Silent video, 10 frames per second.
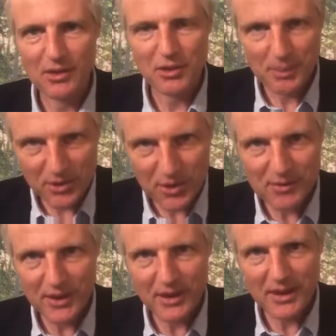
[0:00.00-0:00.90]

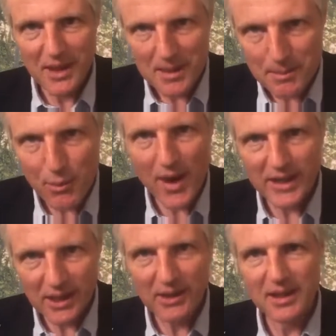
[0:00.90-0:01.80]
specifically
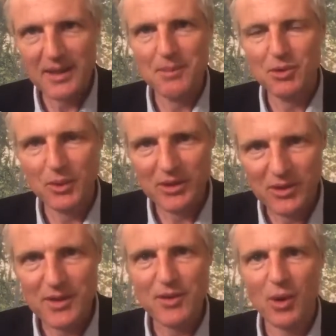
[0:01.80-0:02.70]
breaking the link between
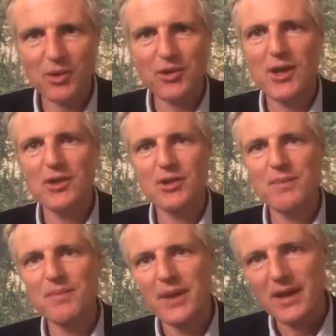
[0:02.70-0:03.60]
deforestation